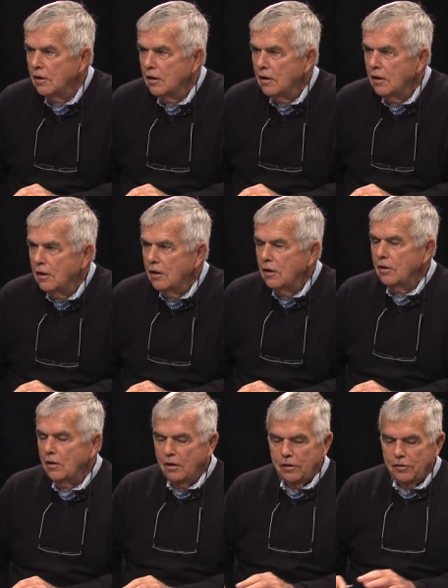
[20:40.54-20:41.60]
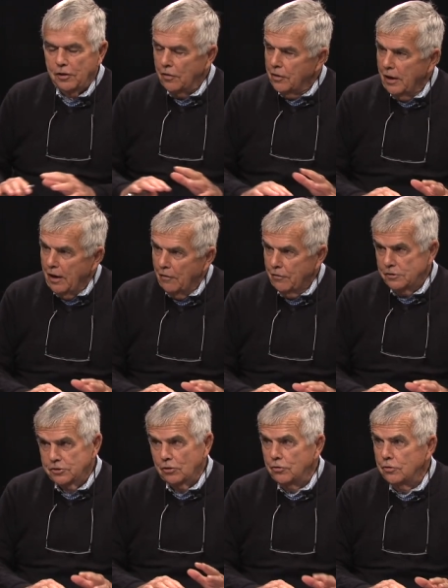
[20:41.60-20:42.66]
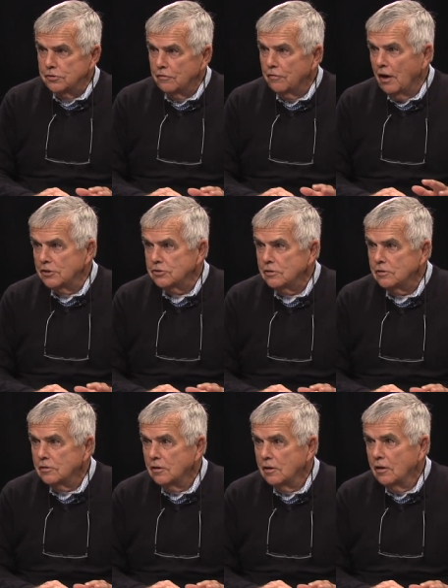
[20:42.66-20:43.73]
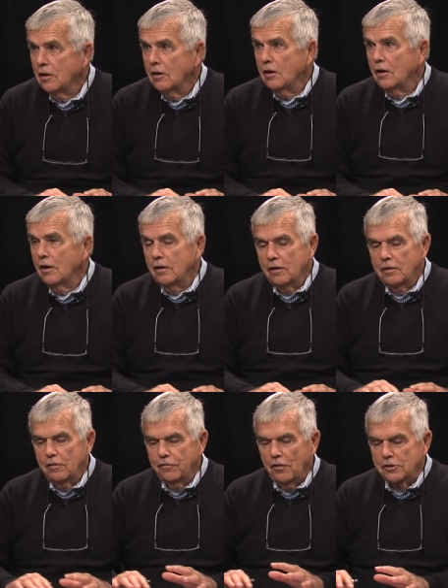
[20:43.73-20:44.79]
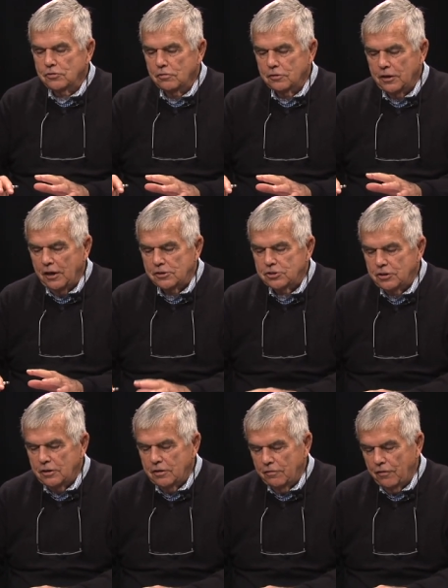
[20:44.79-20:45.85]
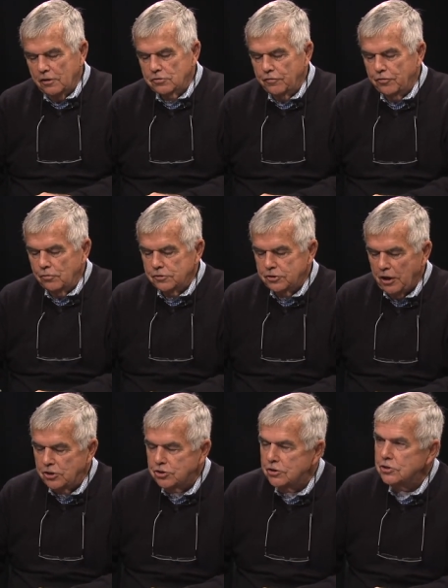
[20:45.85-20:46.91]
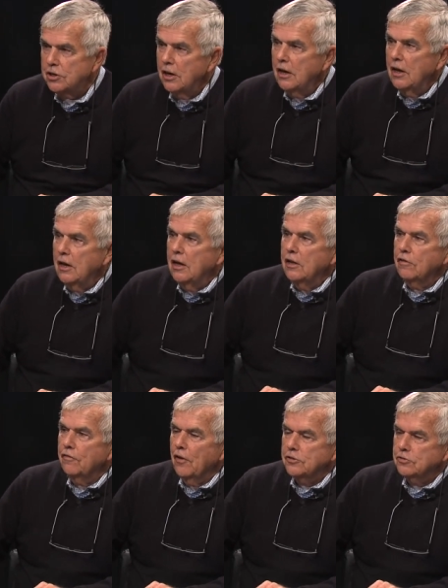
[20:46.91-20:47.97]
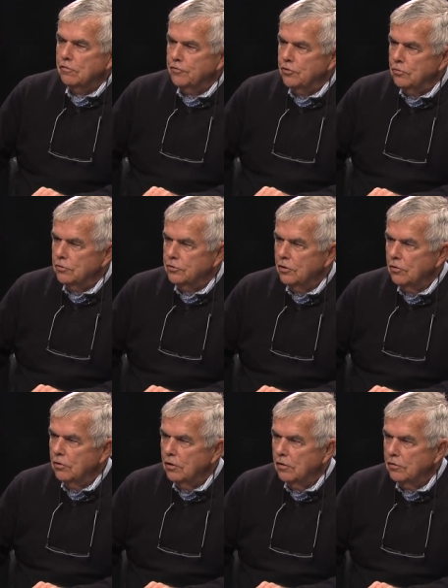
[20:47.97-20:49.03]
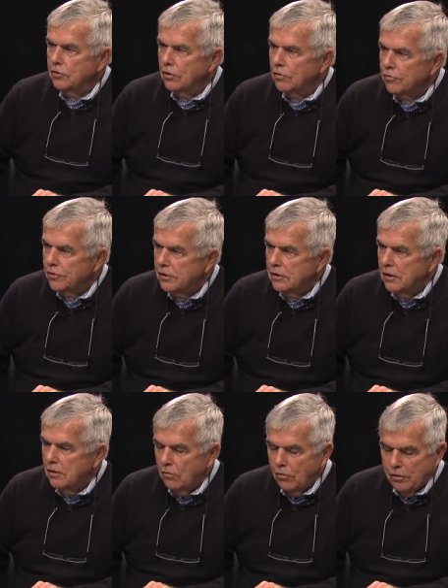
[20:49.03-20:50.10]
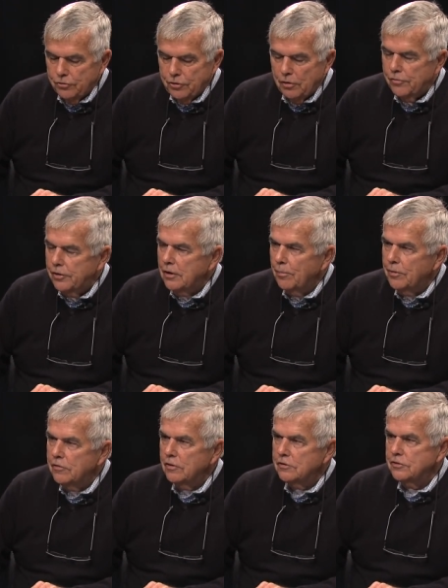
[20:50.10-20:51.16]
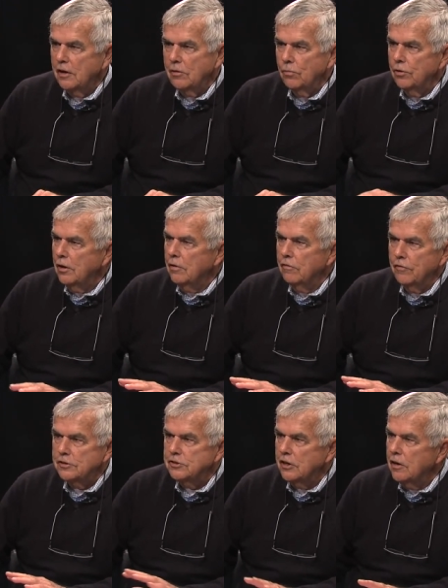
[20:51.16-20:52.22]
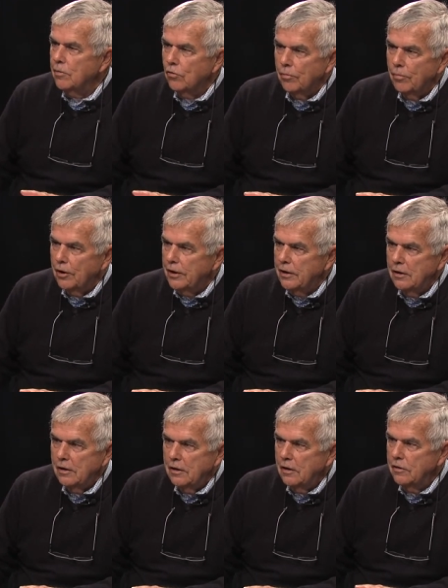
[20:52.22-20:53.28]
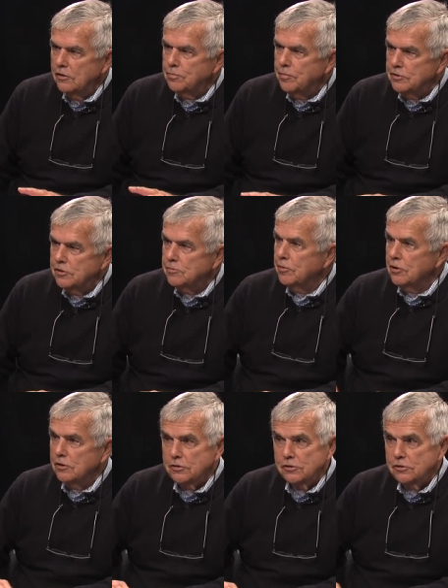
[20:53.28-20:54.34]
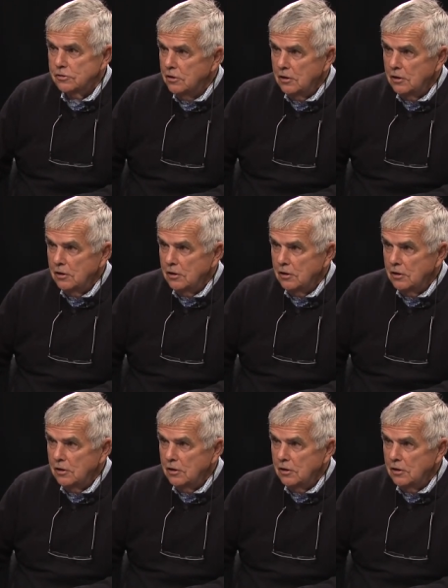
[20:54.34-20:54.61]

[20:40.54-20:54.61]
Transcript: Yeah. the other half are still using fossil. Right? The fossil gas, the fossil fuel stations, the fossil fuel uh, delivery, uh, oil delivery companies are saying, we're not investing any more money in this business because it's